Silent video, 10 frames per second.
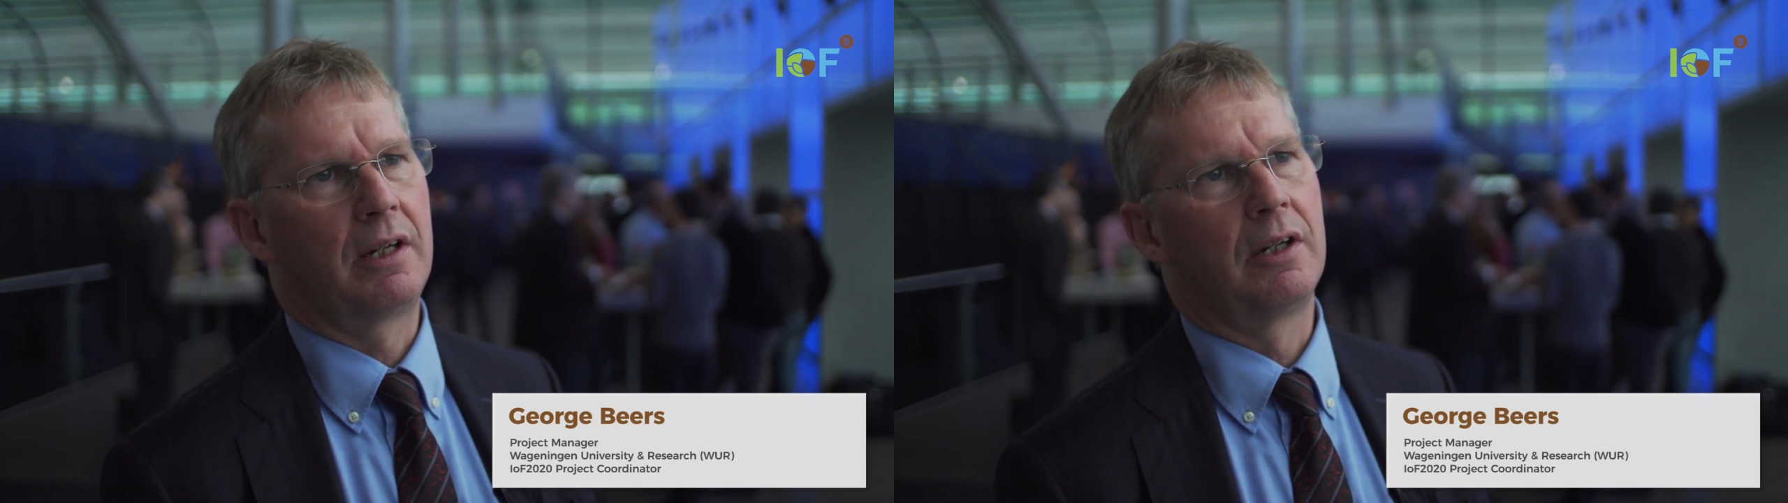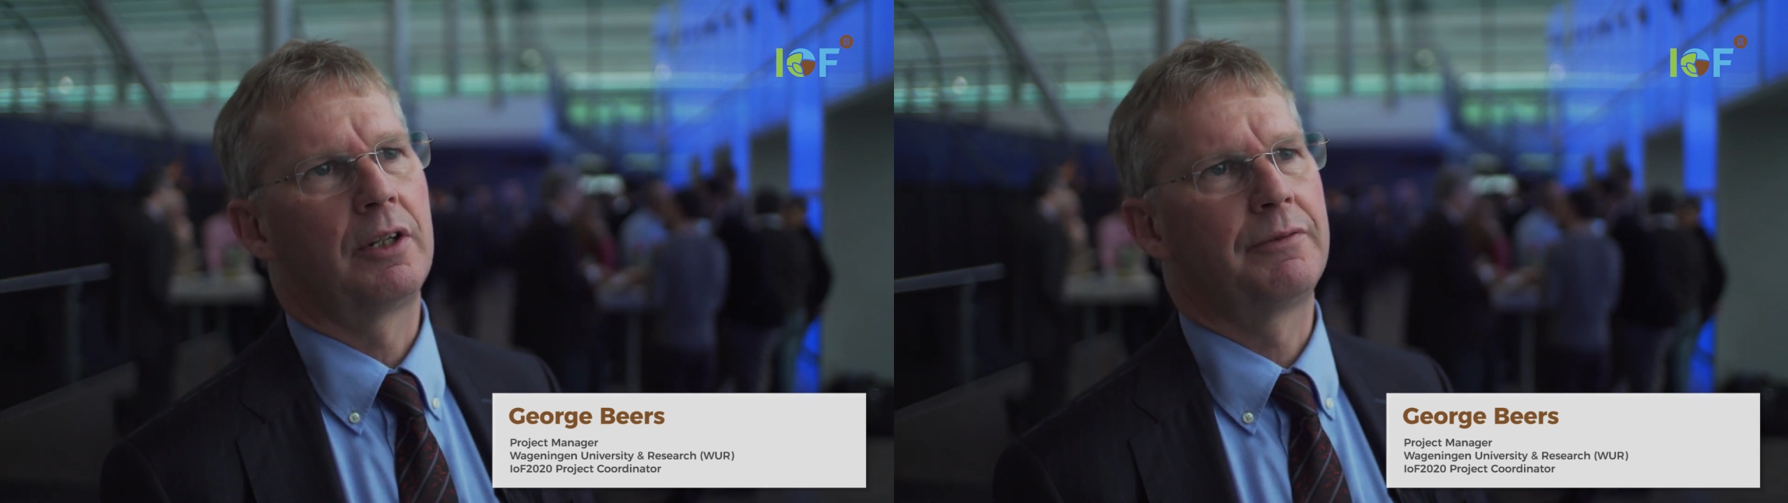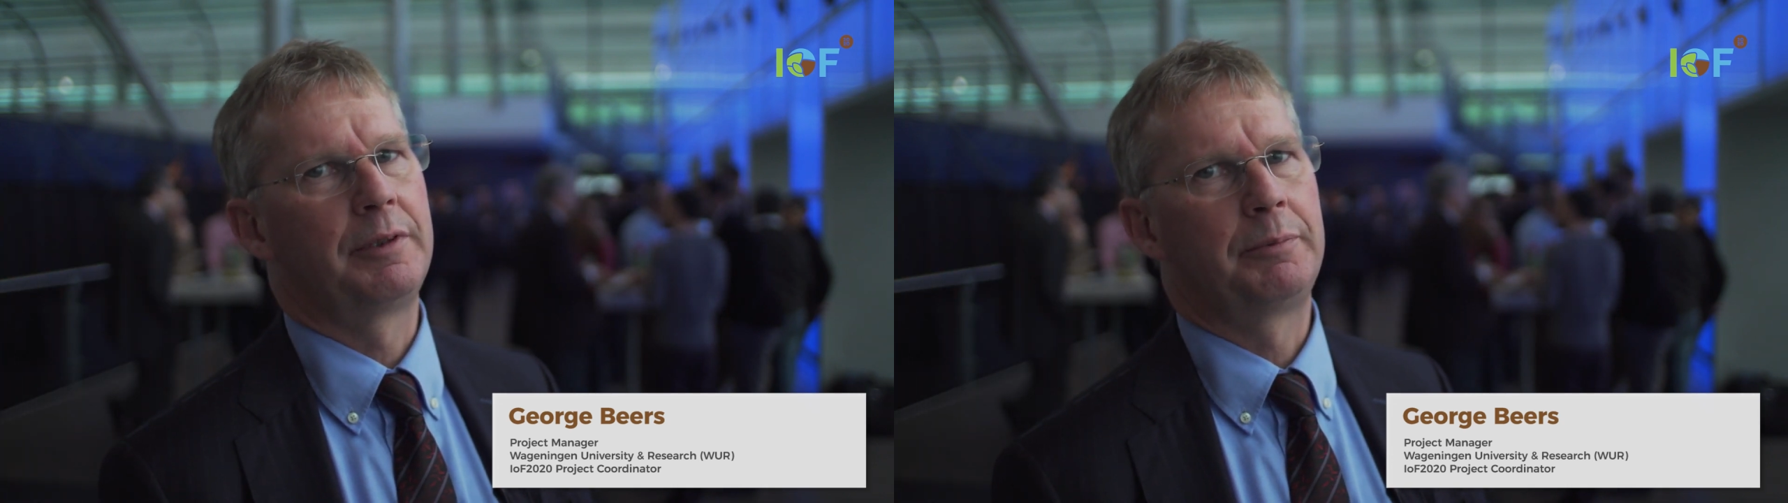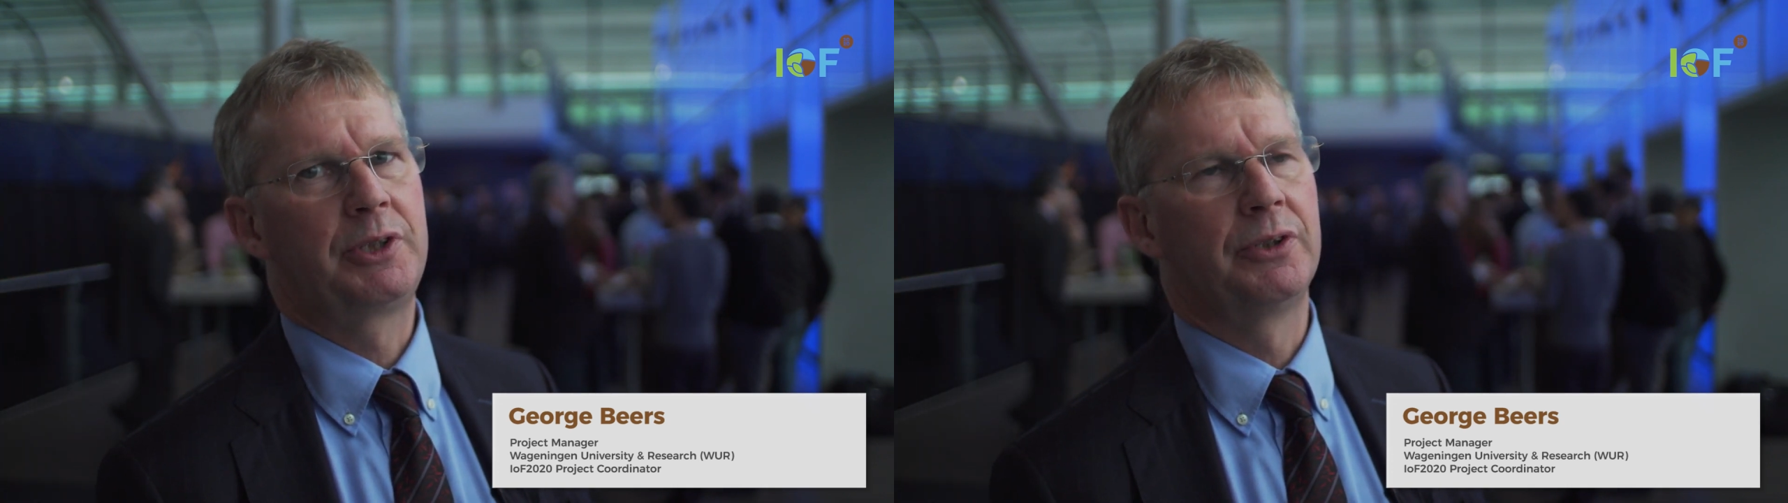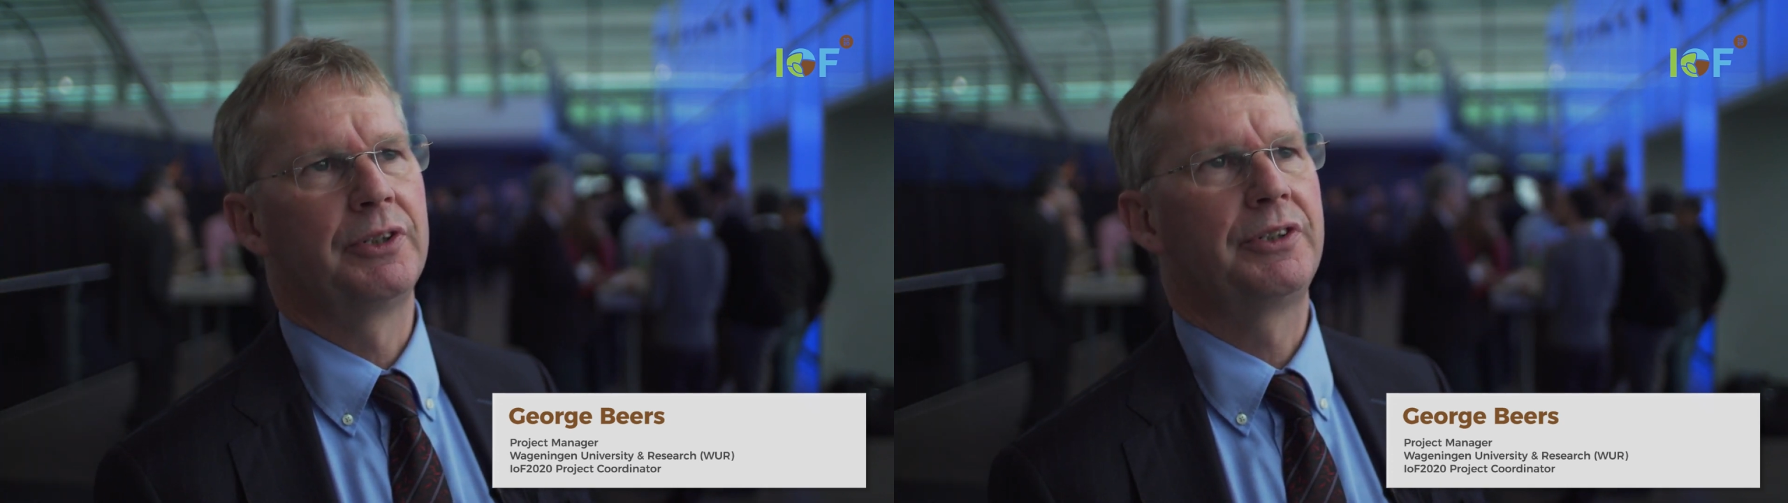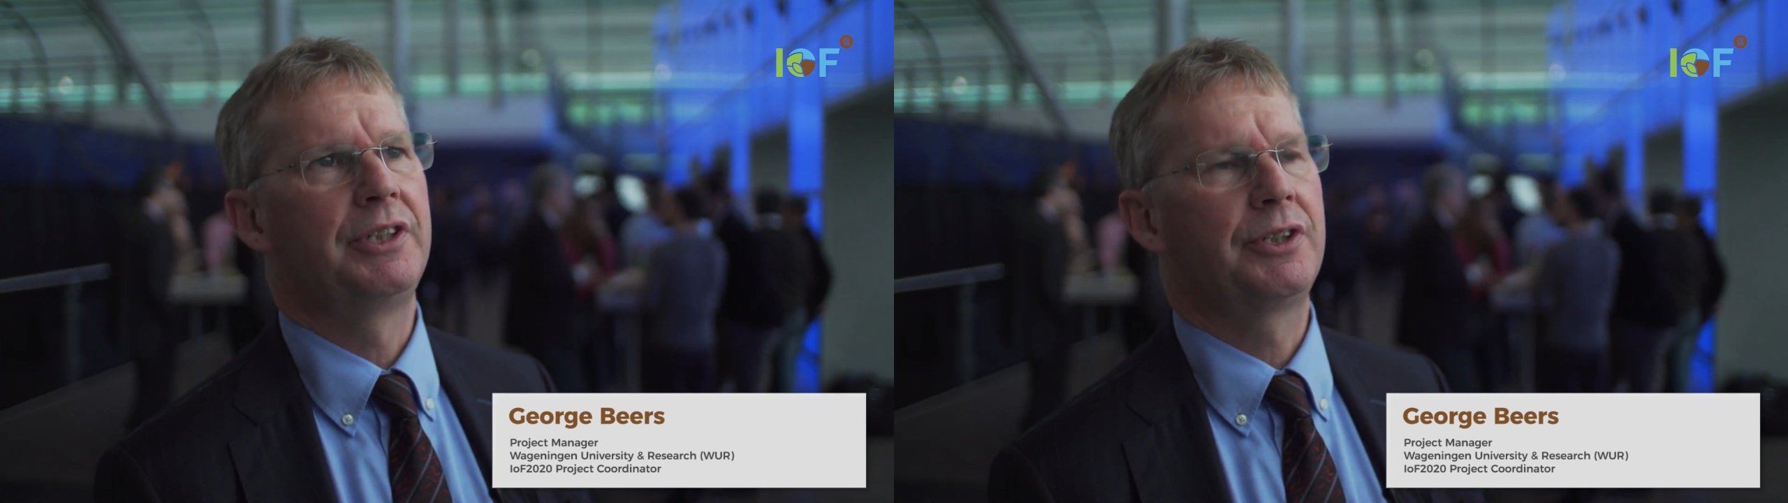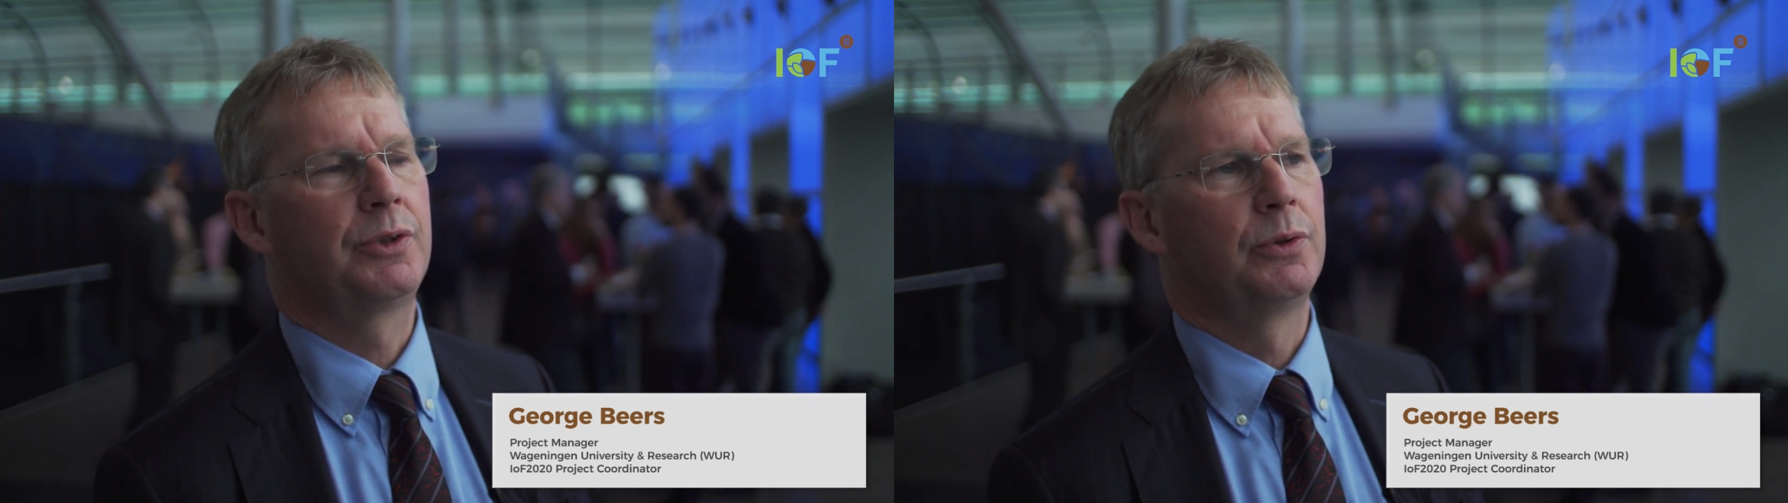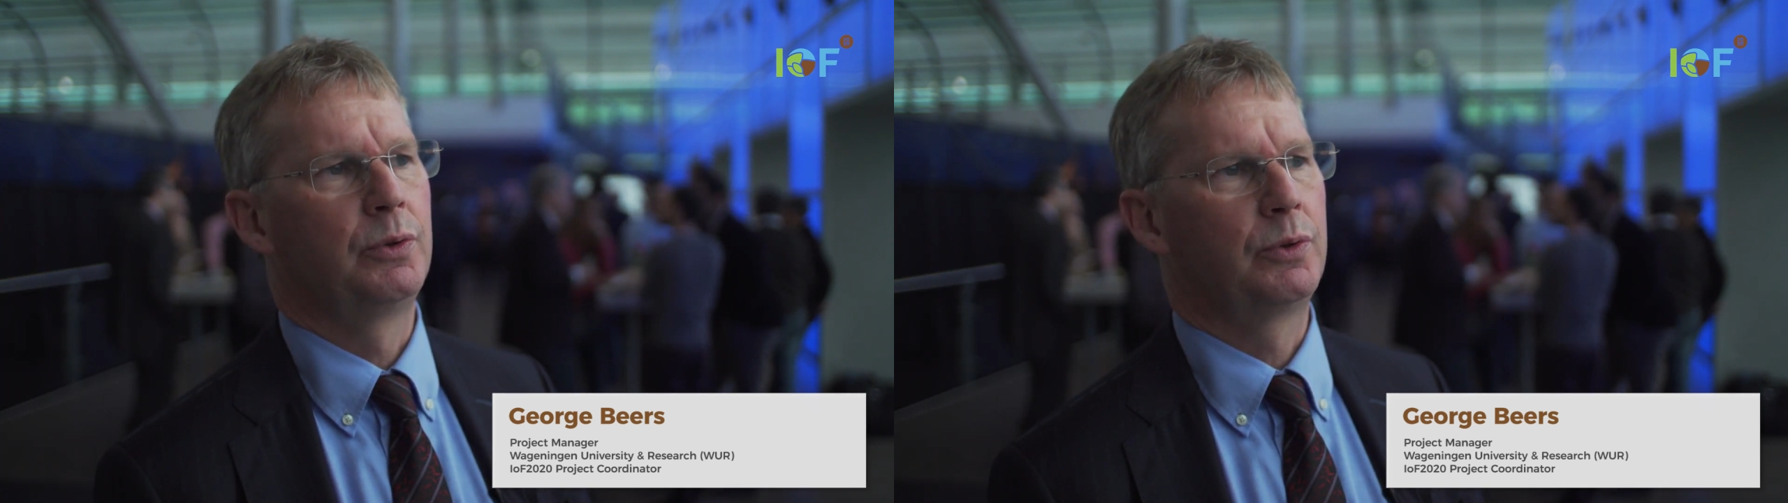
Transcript: a lot of opportunities to,